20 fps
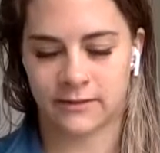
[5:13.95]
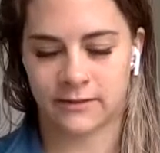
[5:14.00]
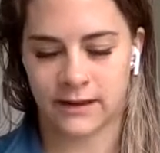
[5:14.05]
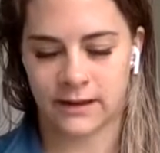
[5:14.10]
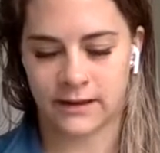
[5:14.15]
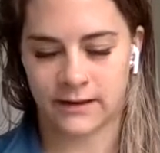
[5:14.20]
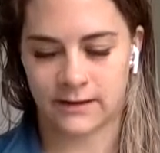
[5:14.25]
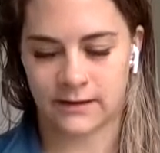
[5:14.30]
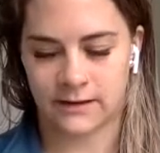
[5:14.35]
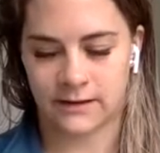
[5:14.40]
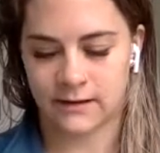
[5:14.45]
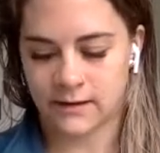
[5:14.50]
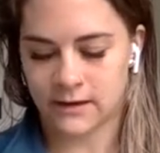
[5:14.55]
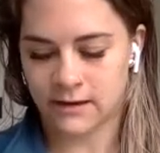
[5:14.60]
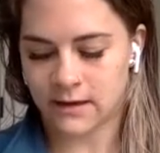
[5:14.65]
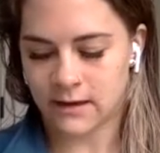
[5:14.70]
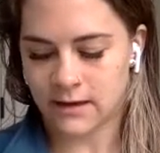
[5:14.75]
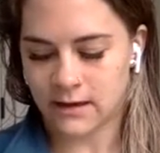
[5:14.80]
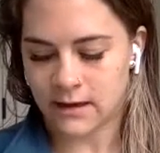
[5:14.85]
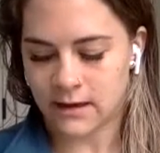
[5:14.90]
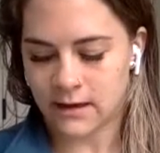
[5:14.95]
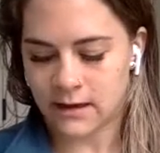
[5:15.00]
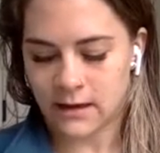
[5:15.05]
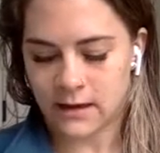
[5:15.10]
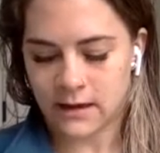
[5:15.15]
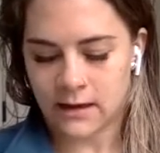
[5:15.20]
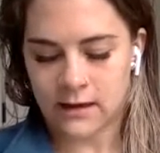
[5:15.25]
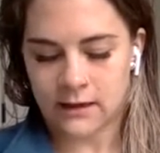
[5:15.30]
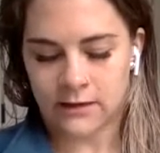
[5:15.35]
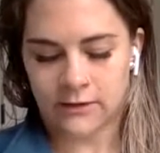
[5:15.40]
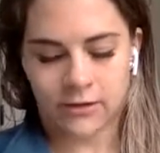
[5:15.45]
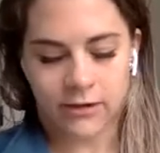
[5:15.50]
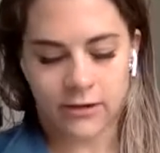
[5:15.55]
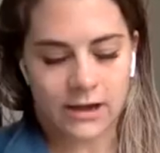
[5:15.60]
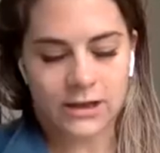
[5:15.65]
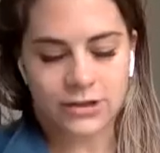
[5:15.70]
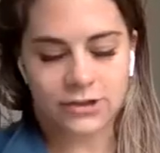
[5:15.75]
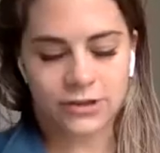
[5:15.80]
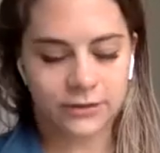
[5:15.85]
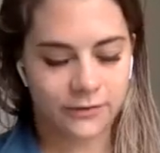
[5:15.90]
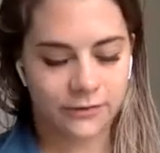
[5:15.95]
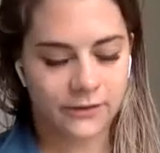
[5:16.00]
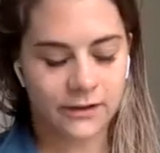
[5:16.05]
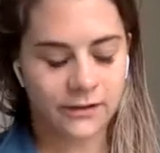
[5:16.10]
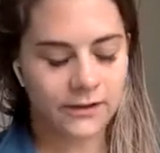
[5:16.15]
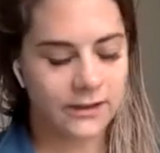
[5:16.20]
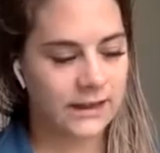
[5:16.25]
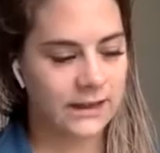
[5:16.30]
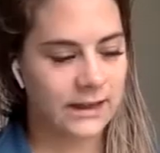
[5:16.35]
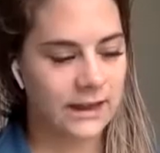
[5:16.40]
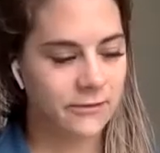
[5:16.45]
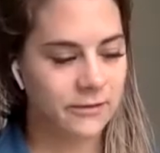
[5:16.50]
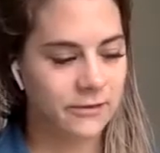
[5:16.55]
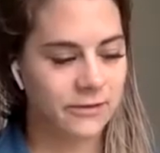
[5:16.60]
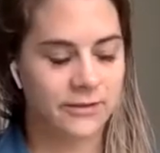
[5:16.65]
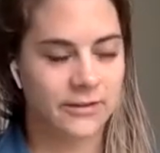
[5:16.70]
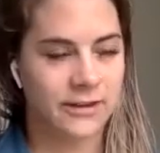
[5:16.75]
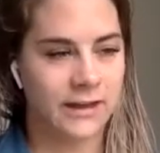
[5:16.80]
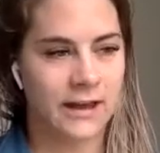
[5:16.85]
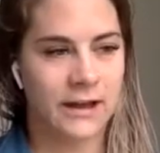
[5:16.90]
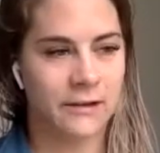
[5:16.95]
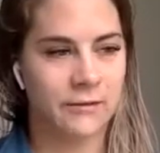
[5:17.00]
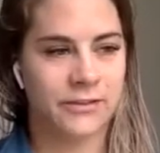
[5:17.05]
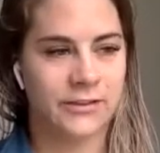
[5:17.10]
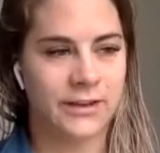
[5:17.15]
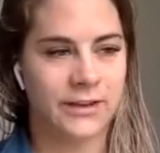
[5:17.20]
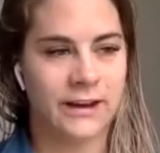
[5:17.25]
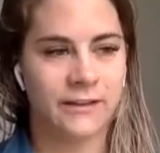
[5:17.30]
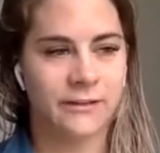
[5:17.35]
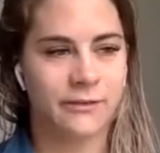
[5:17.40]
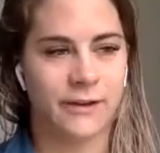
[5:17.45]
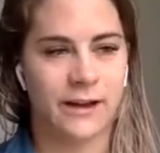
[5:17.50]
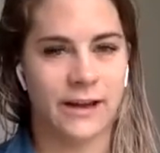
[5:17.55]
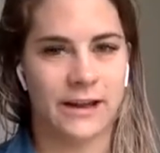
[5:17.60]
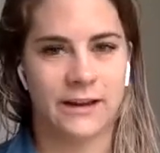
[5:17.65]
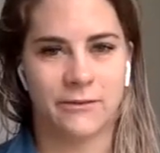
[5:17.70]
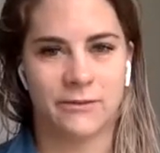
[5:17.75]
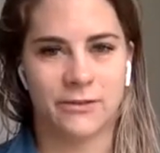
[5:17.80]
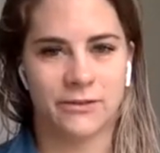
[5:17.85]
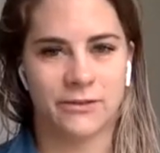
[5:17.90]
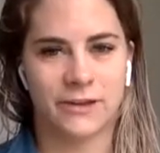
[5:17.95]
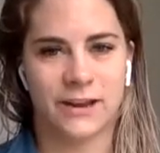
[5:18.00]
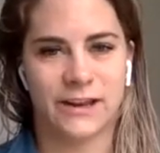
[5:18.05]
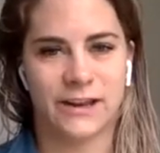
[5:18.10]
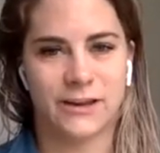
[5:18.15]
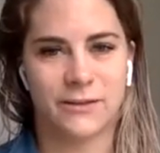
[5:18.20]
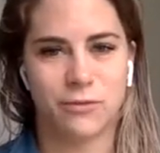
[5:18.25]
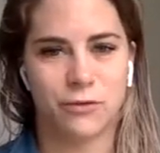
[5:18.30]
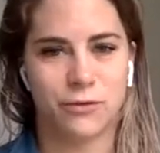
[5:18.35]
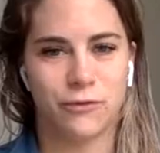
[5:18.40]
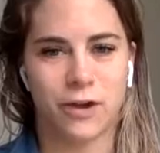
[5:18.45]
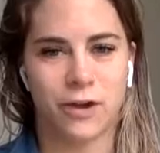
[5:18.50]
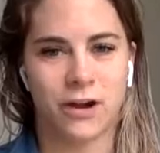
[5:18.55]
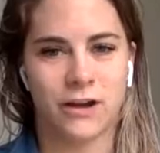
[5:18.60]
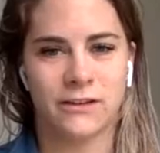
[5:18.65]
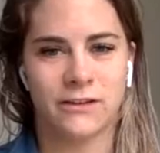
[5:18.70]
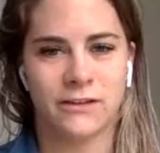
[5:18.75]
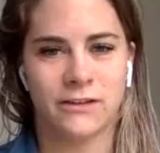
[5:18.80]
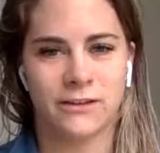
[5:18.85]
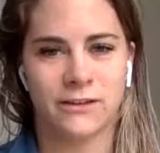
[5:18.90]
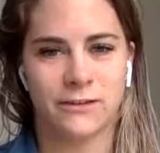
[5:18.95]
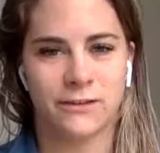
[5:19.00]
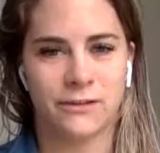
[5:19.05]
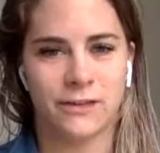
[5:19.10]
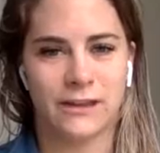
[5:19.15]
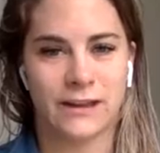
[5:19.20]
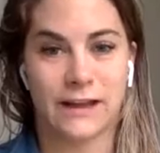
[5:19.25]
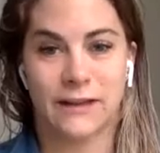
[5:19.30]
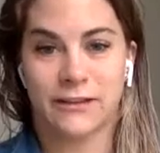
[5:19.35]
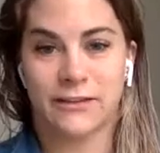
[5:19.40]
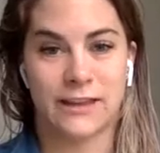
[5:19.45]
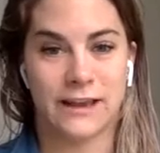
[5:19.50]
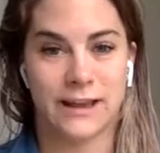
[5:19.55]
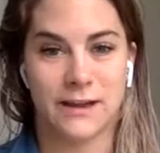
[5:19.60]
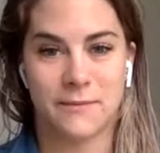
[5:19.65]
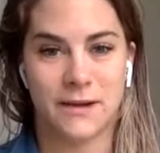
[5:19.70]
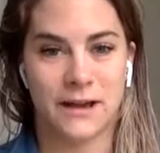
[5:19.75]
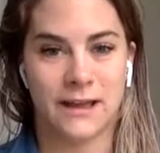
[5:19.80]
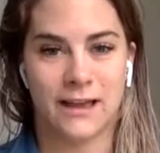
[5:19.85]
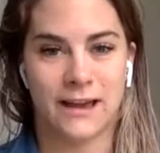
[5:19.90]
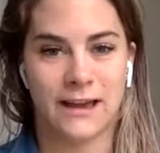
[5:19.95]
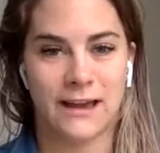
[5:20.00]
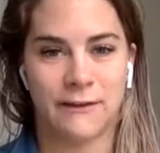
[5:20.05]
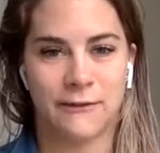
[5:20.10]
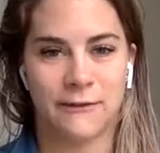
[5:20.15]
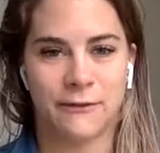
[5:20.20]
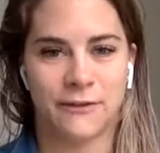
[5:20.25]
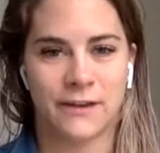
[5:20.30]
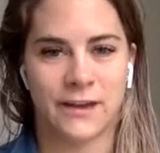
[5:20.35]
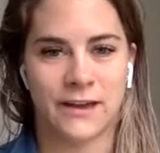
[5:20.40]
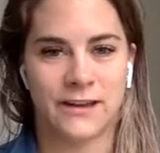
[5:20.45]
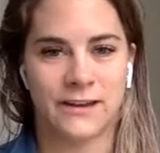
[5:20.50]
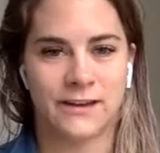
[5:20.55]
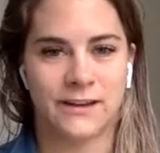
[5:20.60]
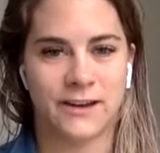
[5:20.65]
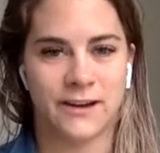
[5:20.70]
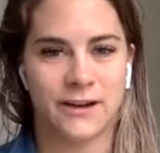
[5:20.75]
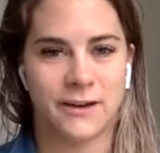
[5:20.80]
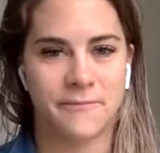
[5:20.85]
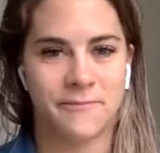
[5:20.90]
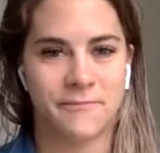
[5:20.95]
And so I just felt like I was satisfied and was ready to move on to the next thing in my life. And